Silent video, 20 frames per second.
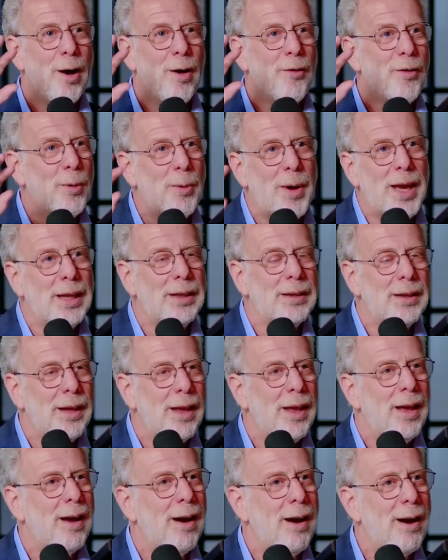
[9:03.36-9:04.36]
overweight,
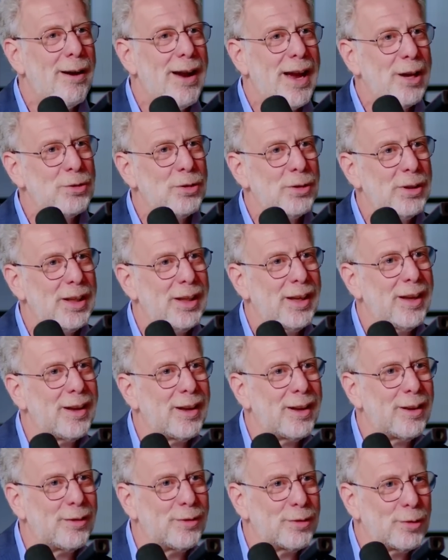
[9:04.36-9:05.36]
are actually
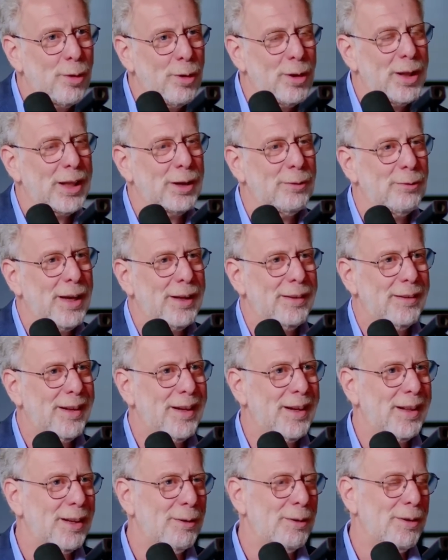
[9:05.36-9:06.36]
controlling and
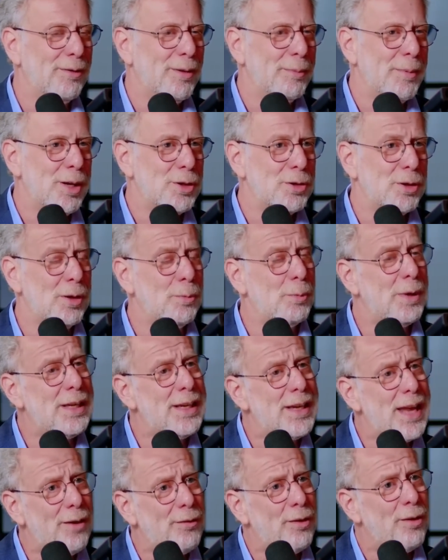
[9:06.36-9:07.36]
regulating their inflammation. And we
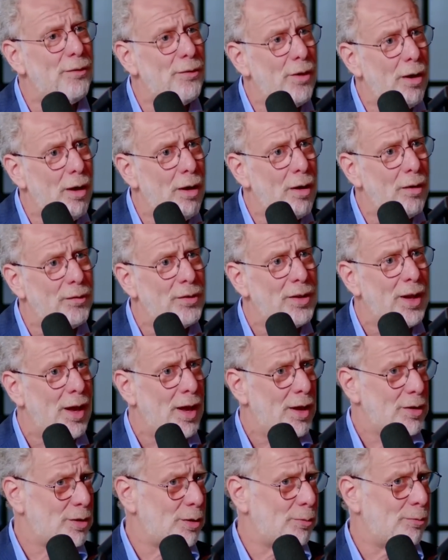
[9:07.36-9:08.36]
never evolved
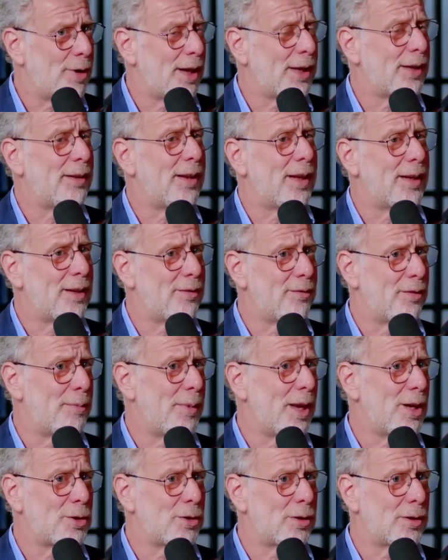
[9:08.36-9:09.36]
to regulate
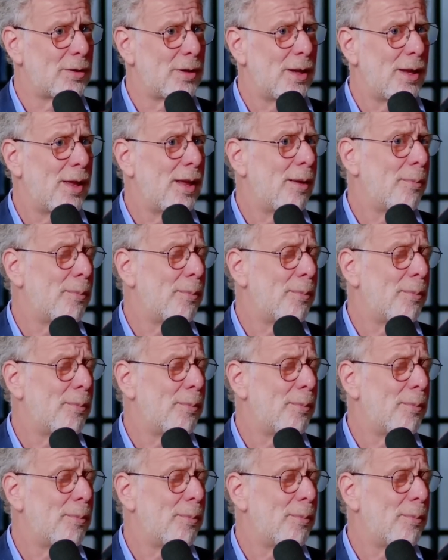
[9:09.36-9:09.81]
inflammation